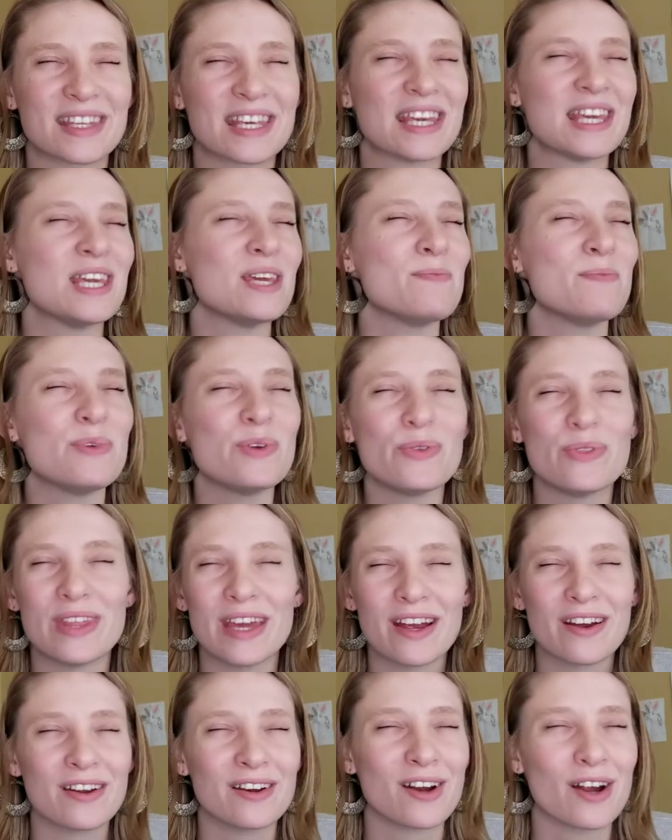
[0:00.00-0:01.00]
keep you
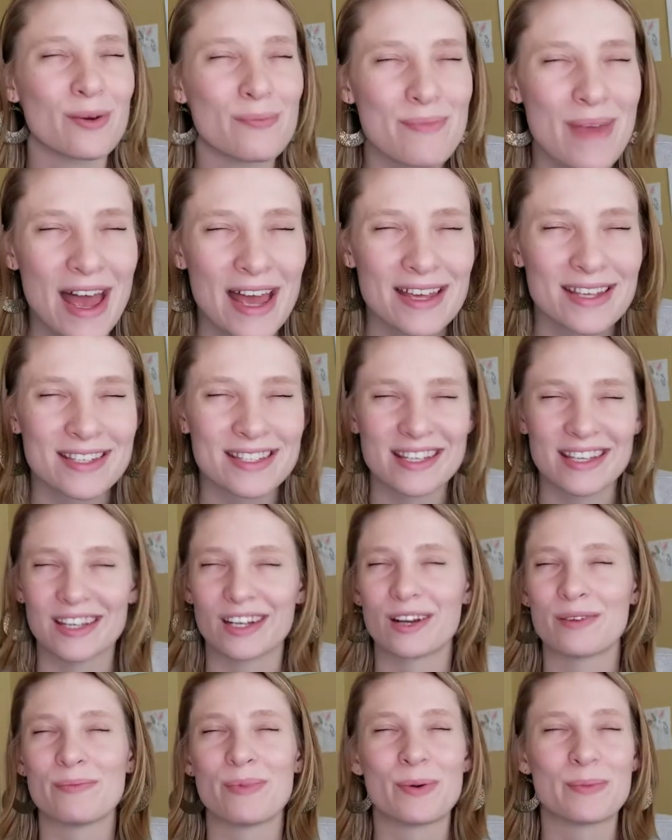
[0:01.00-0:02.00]
there in our mess, in
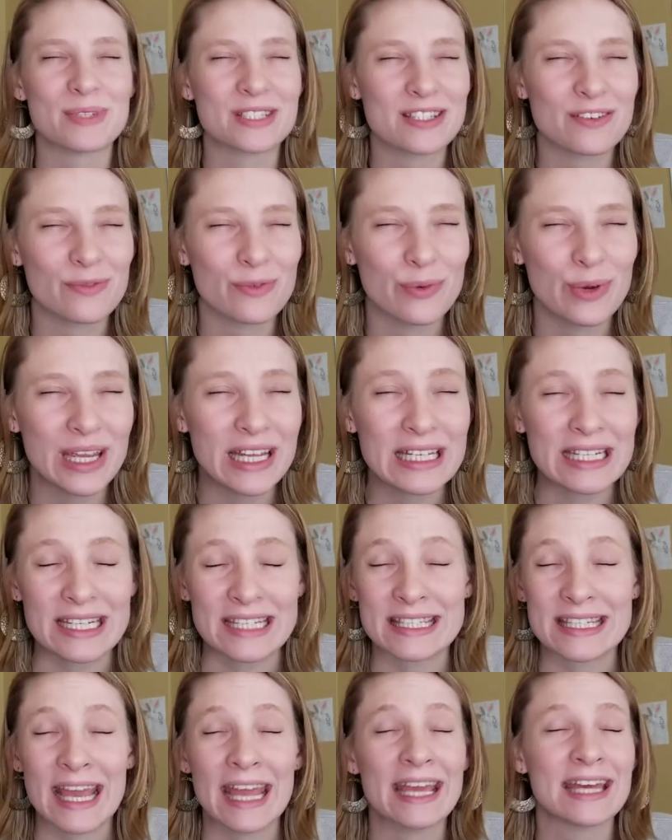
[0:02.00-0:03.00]
our moments of
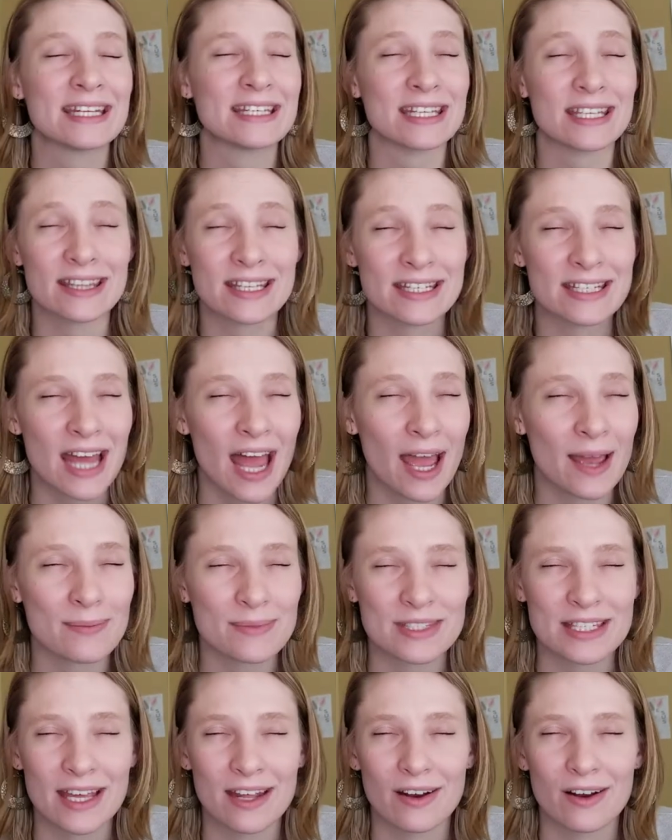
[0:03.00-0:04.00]
weakness, and in the
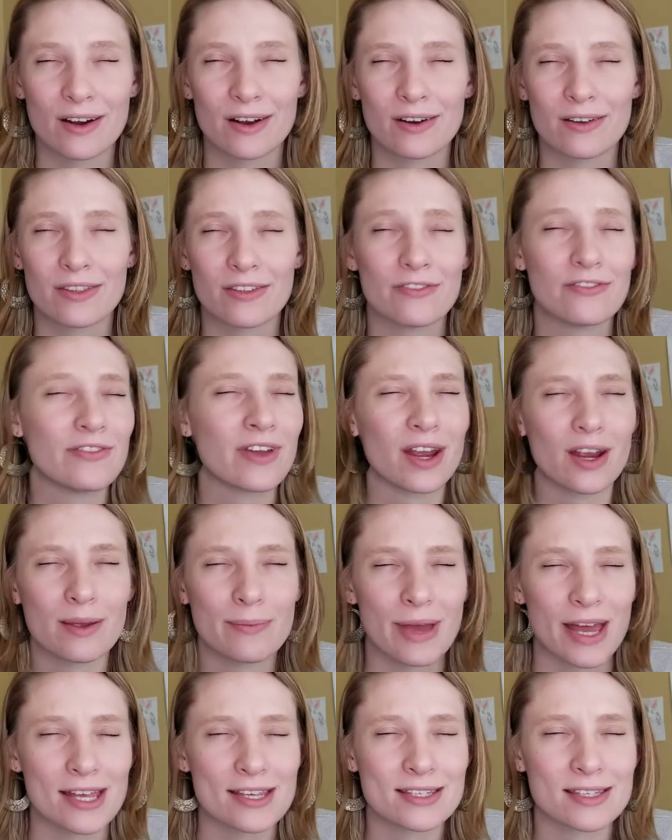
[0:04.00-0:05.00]
times that are the very
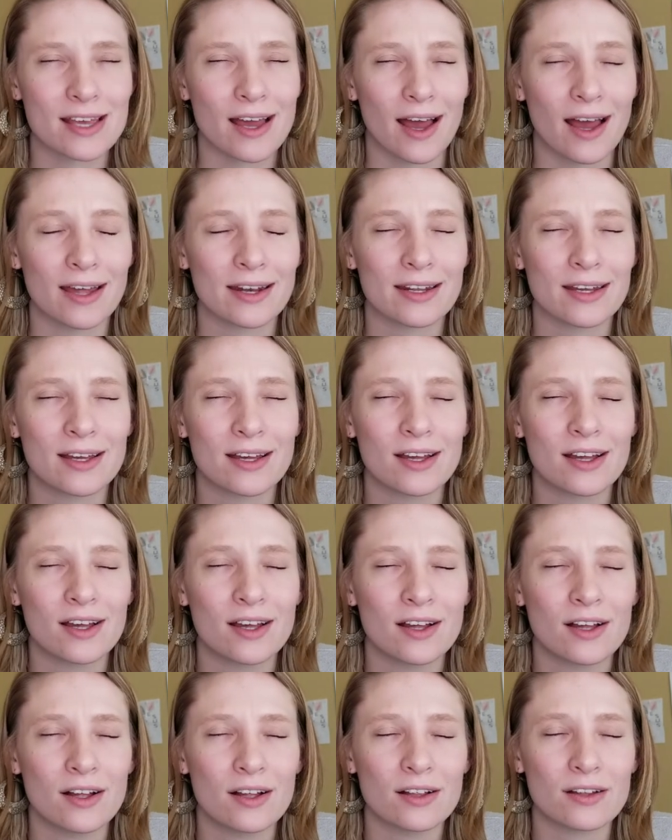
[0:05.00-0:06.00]
best, God.
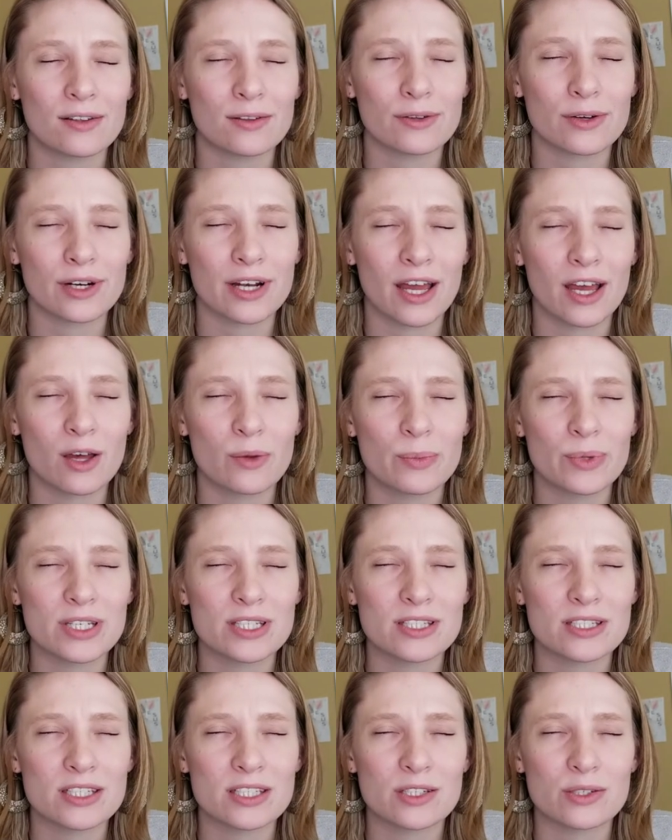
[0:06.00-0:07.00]
Lord, help
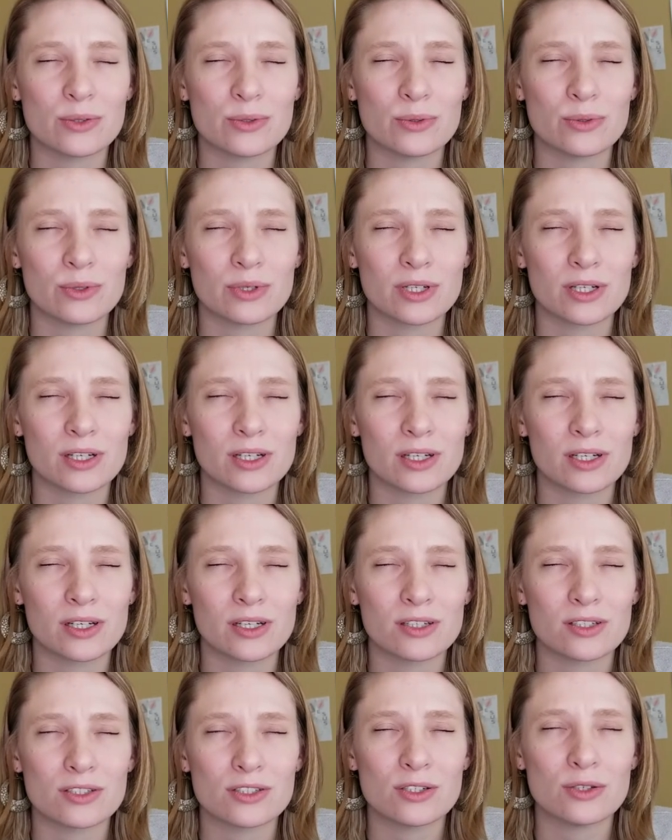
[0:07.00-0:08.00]
us to
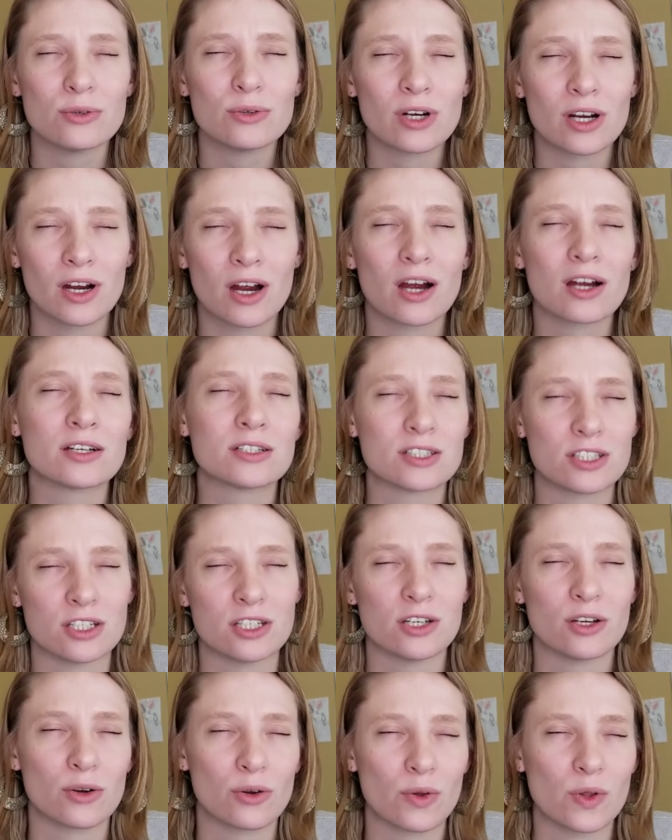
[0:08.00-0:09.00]
tune our hearts
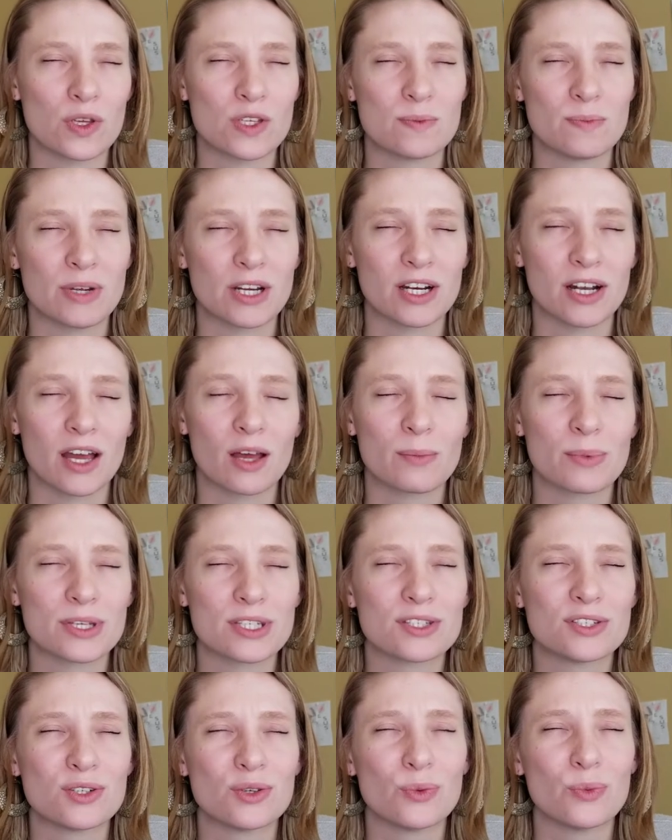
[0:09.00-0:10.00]
to your Holy Spirit. Help
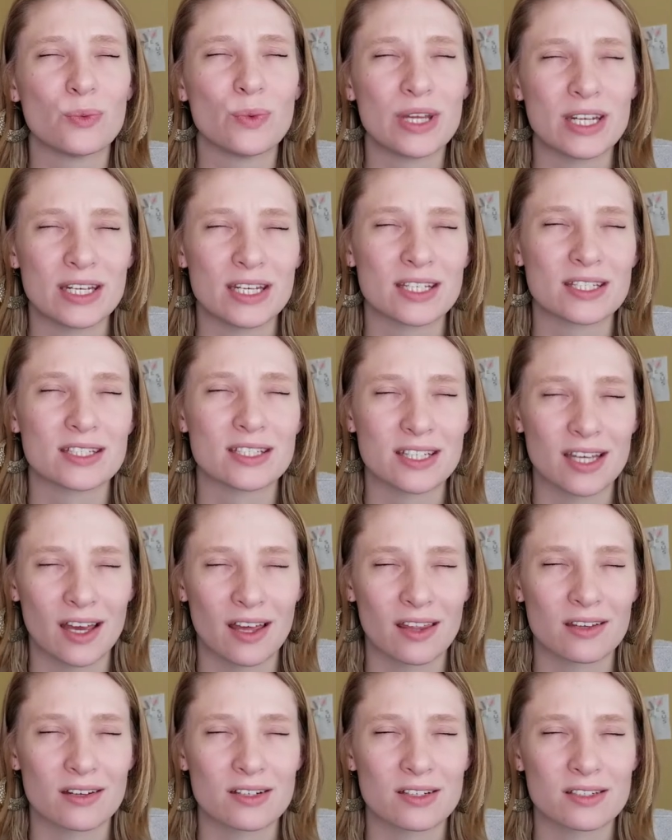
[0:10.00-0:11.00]
us to witness to
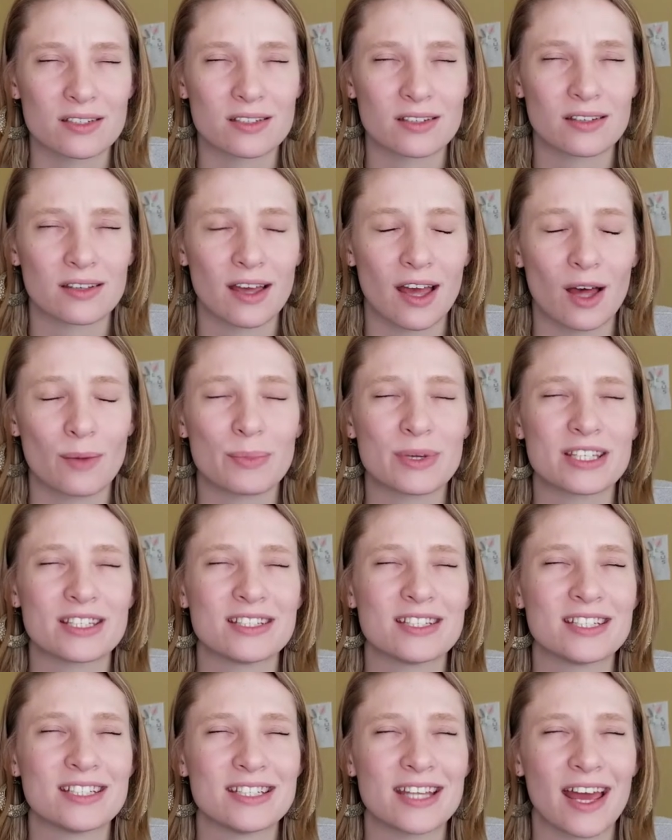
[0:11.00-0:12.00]
others. Help us
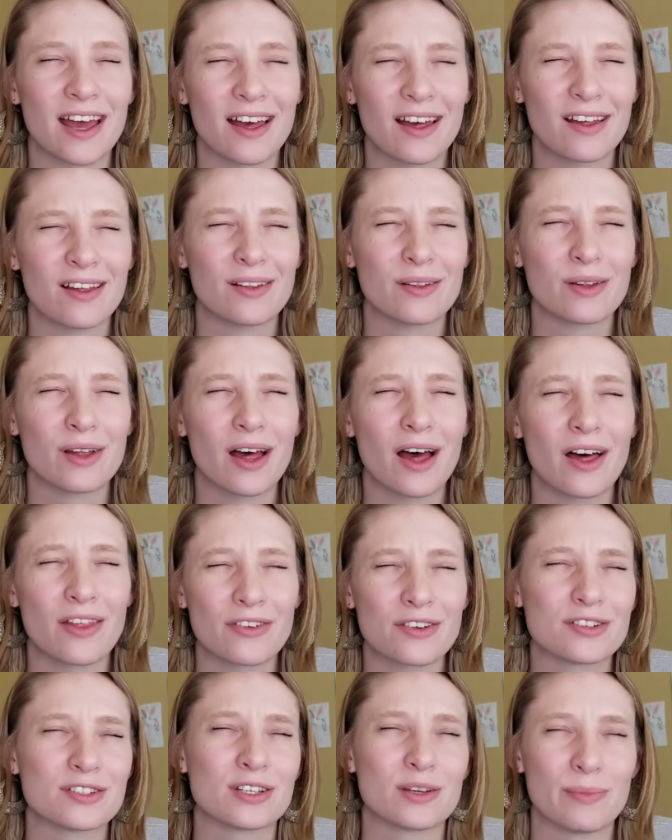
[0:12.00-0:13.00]
to tell
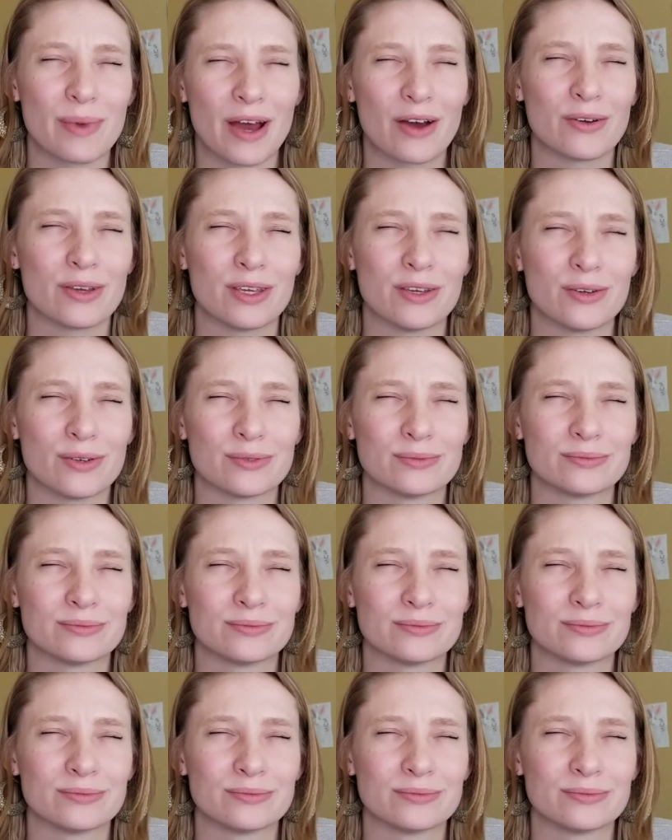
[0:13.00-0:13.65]
others about you.